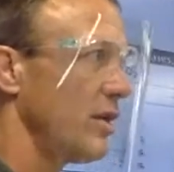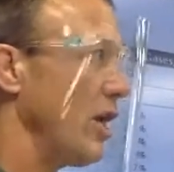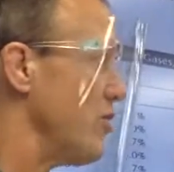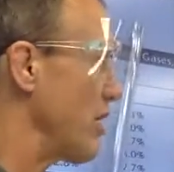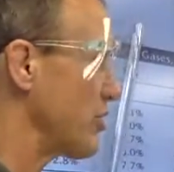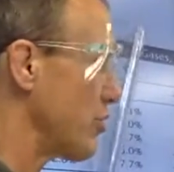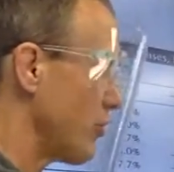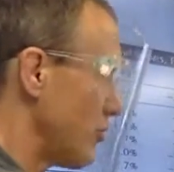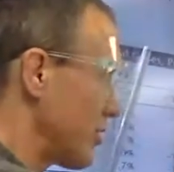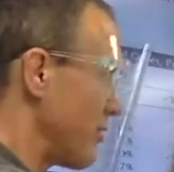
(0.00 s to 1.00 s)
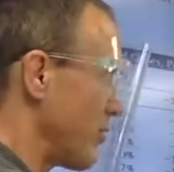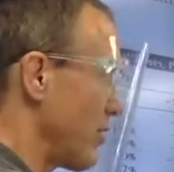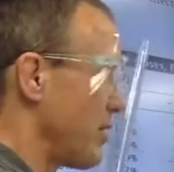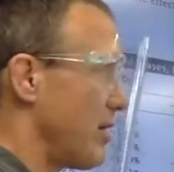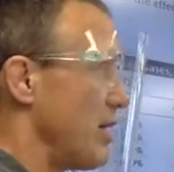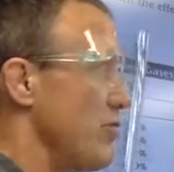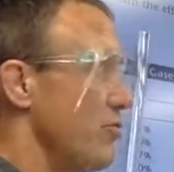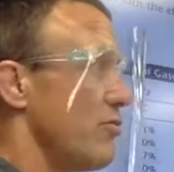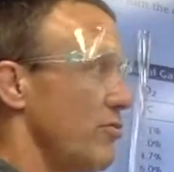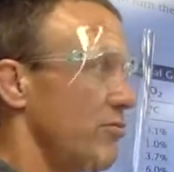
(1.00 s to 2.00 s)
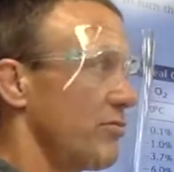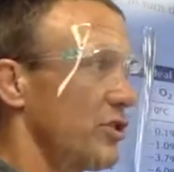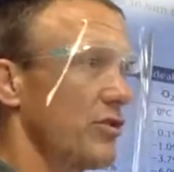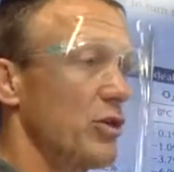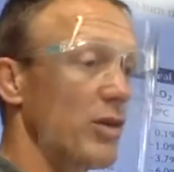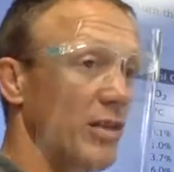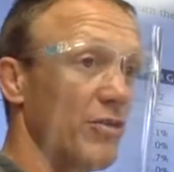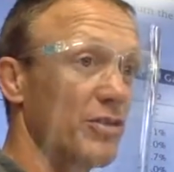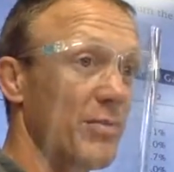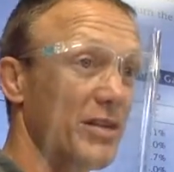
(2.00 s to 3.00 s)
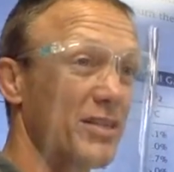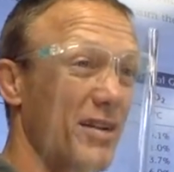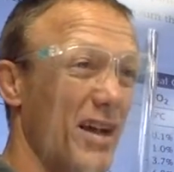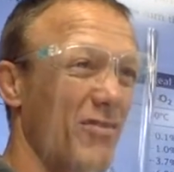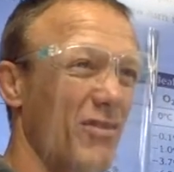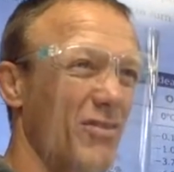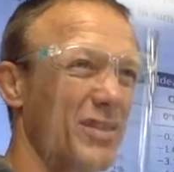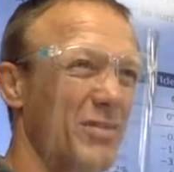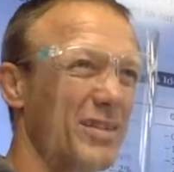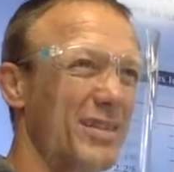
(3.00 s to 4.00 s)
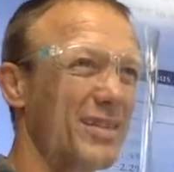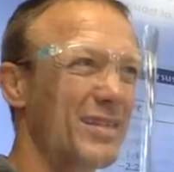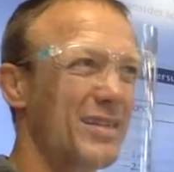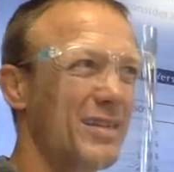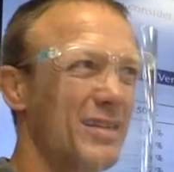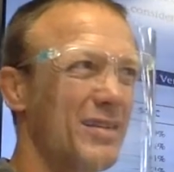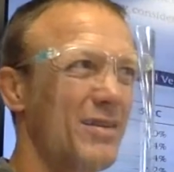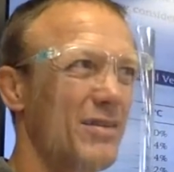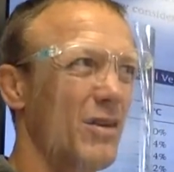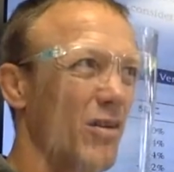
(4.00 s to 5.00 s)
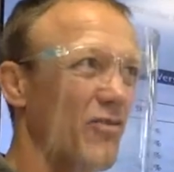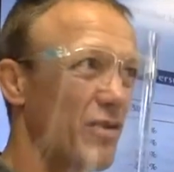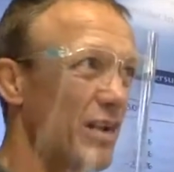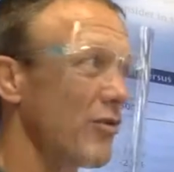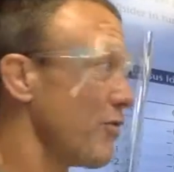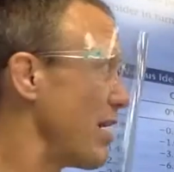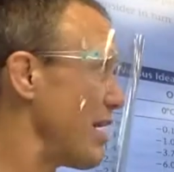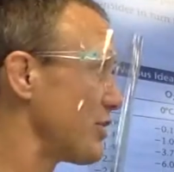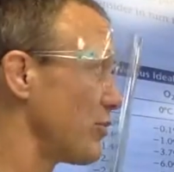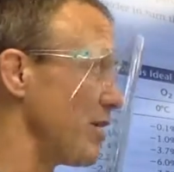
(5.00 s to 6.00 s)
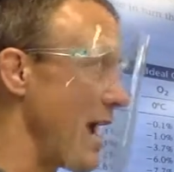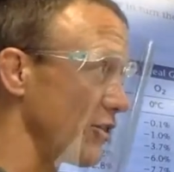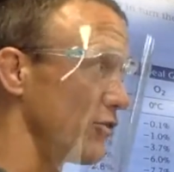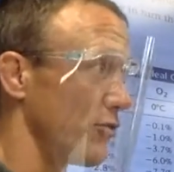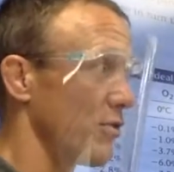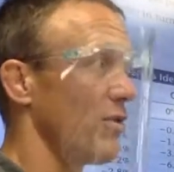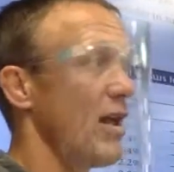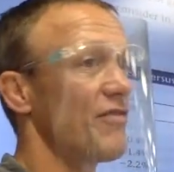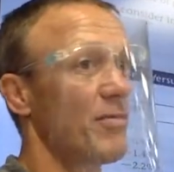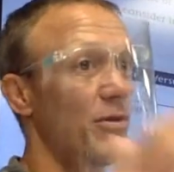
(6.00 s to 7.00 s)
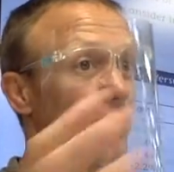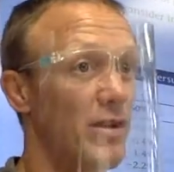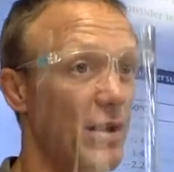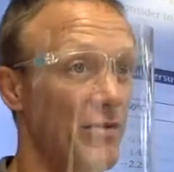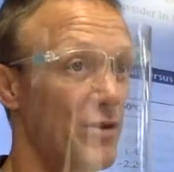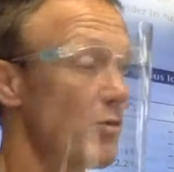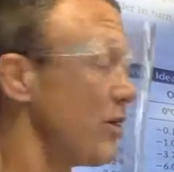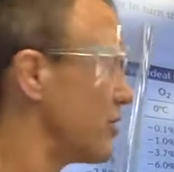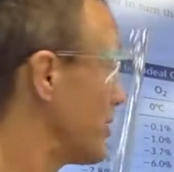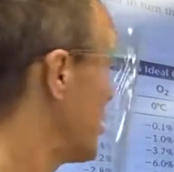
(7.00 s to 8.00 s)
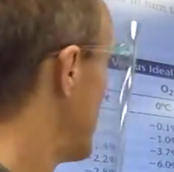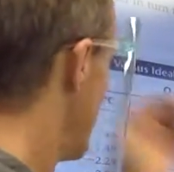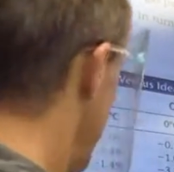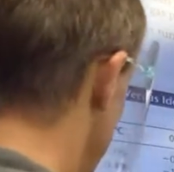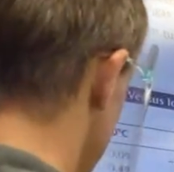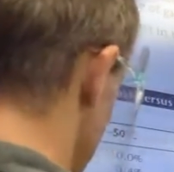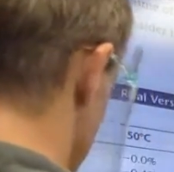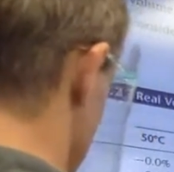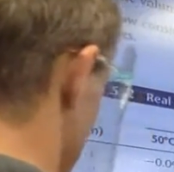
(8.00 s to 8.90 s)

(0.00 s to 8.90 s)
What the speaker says: liters, and you actually go do something with it and you still get 20 liters. That means it's not off at all. Does that make sense? You know, if you're getting the right answer when you actually do it in real life compared to what you got in the equation.